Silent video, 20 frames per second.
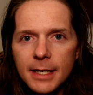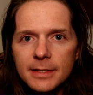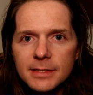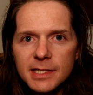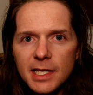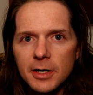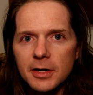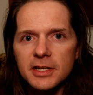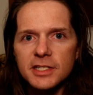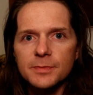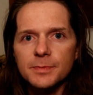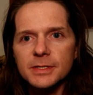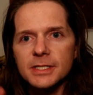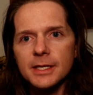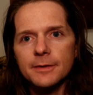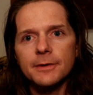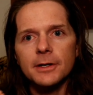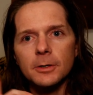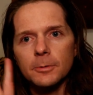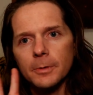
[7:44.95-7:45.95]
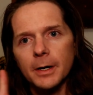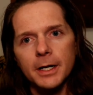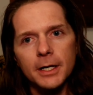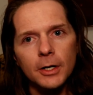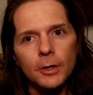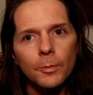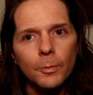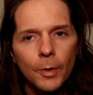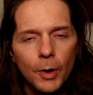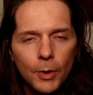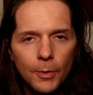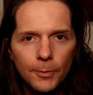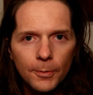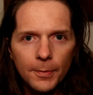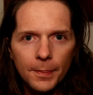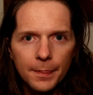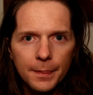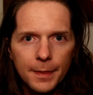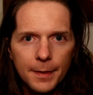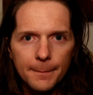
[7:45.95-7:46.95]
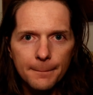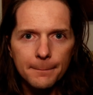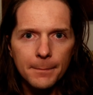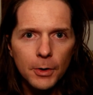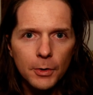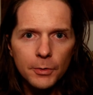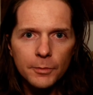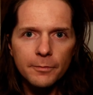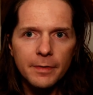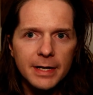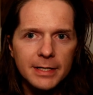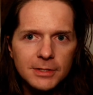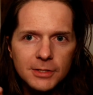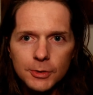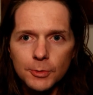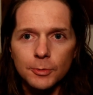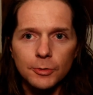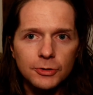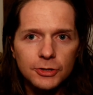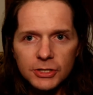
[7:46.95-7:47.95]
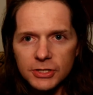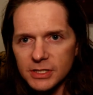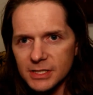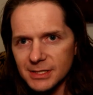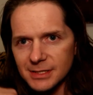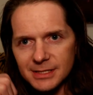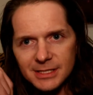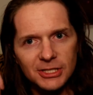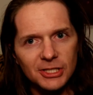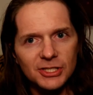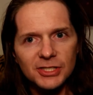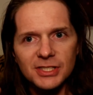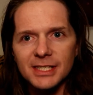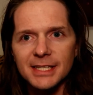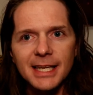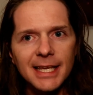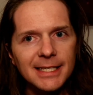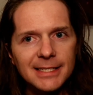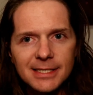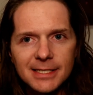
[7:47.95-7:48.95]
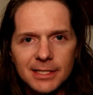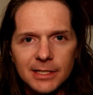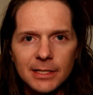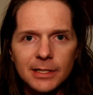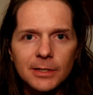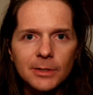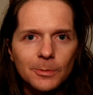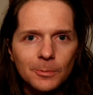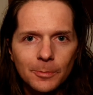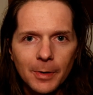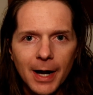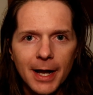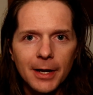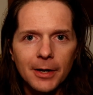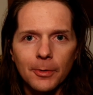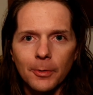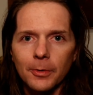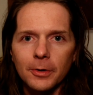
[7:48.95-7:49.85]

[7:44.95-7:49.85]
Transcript: Is there a specific running quote that motivates you or just gets you, right?